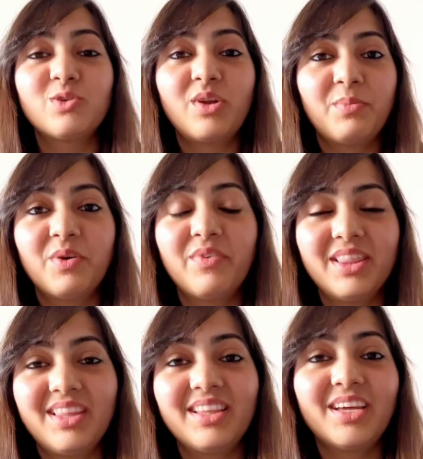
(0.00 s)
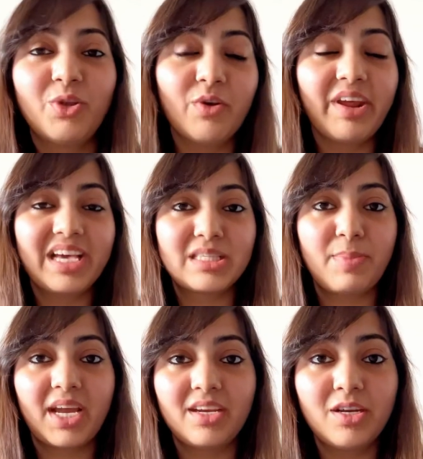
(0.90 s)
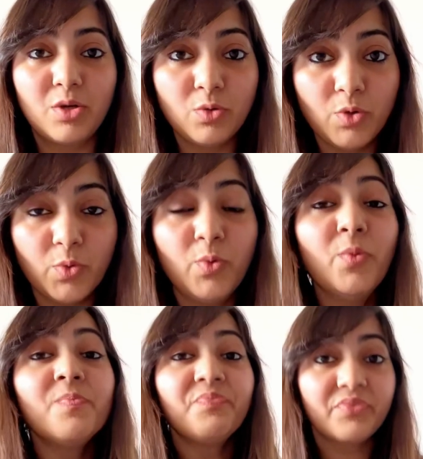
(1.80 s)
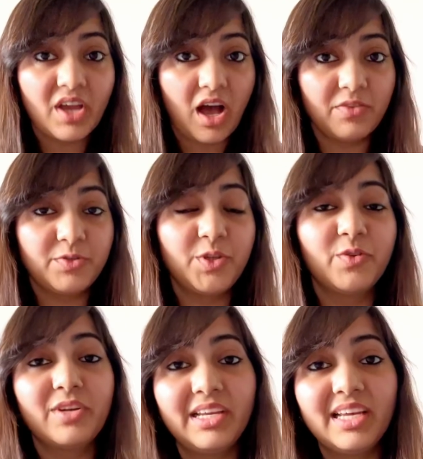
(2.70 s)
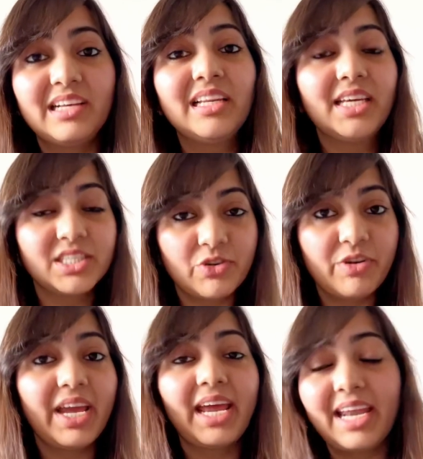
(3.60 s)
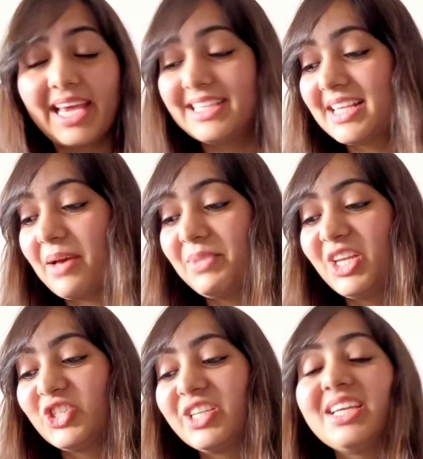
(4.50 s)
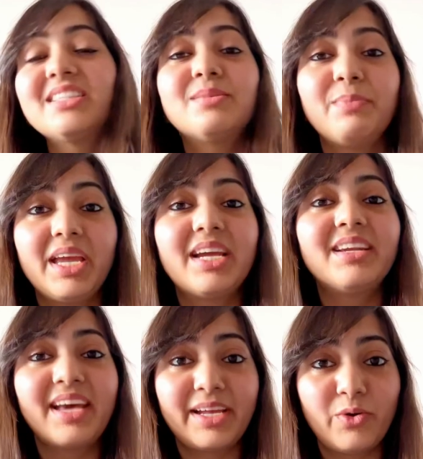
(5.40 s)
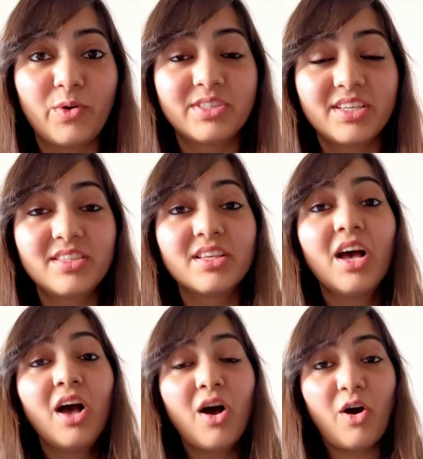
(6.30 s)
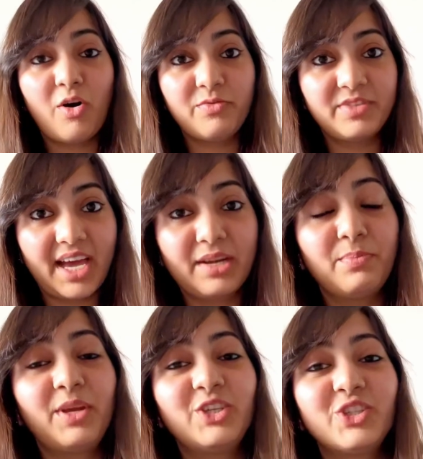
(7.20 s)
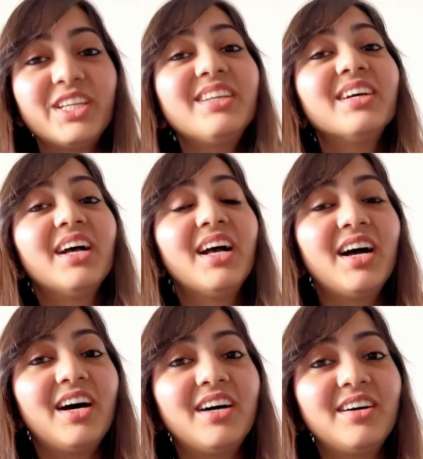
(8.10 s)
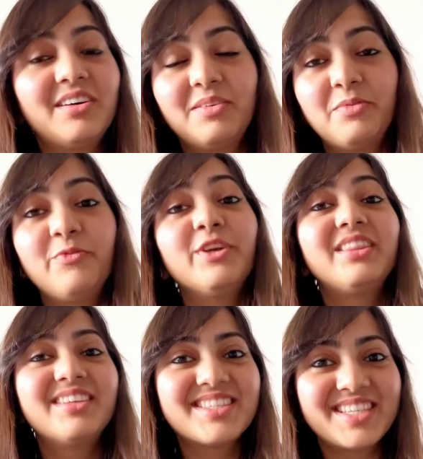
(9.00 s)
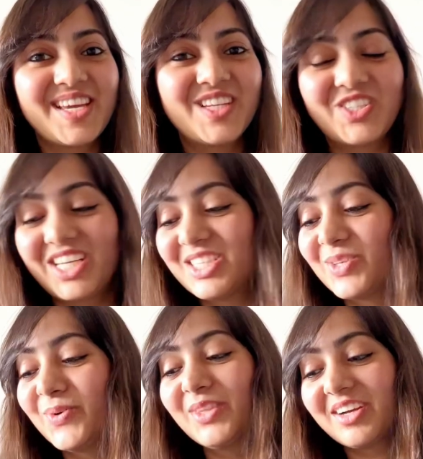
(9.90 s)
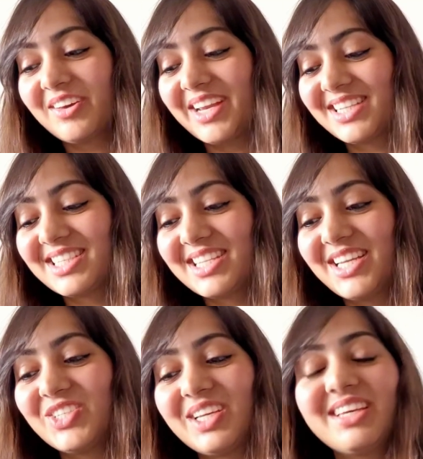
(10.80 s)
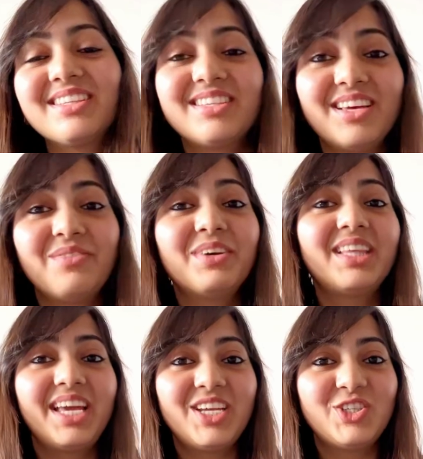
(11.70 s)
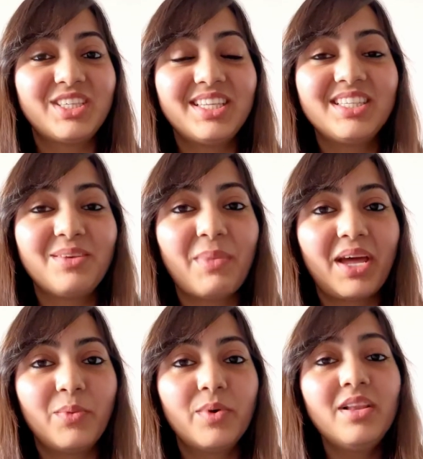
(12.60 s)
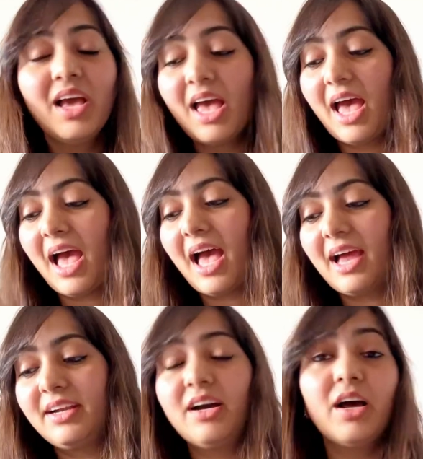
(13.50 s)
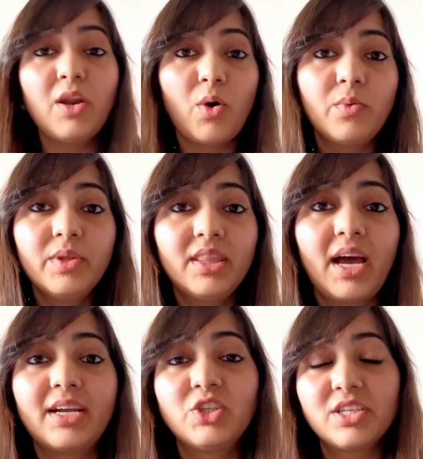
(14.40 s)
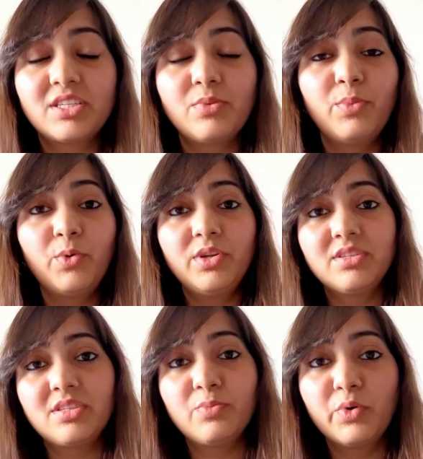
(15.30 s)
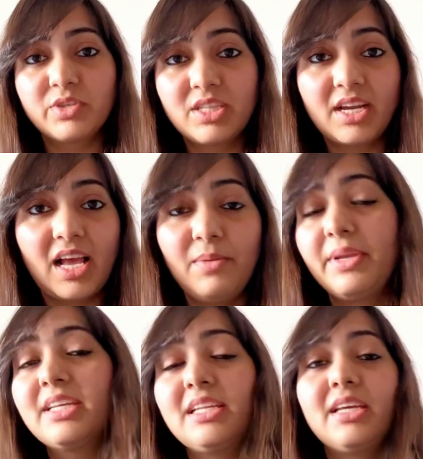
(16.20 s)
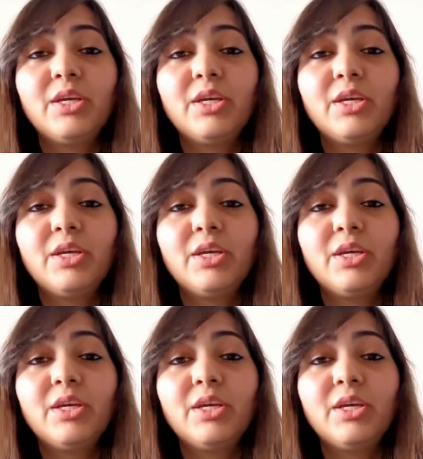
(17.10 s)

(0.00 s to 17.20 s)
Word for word: so number one thing that you are expected to do after your clinical history and examination is make diagnosis of that patient uh, with the staging. So the correct staging is done with AJCC manual and along with that just a bonus books that I'll be telling